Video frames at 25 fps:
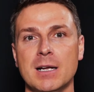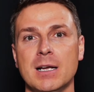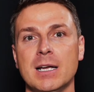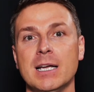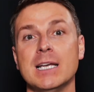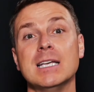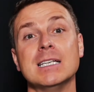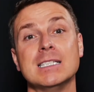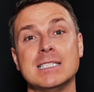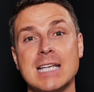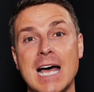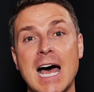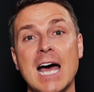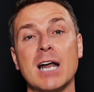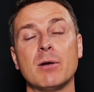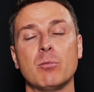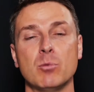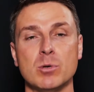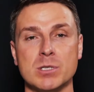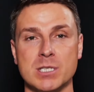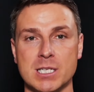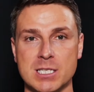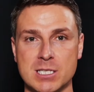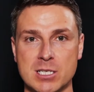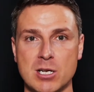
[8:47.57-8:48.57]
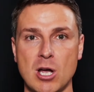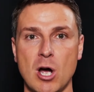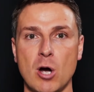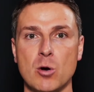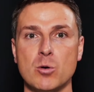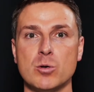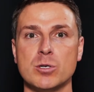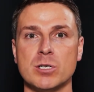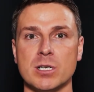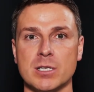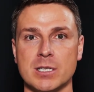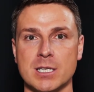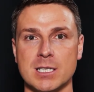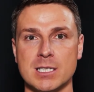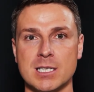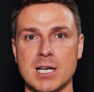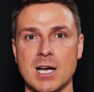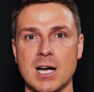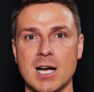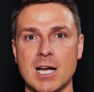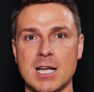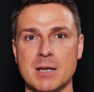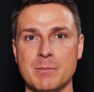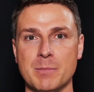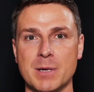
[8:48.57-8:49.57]
His dad was his coach at the
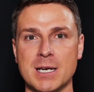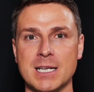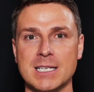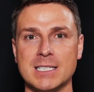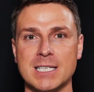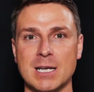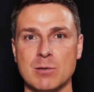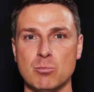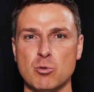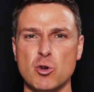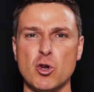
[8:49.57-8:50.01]
time, and he said,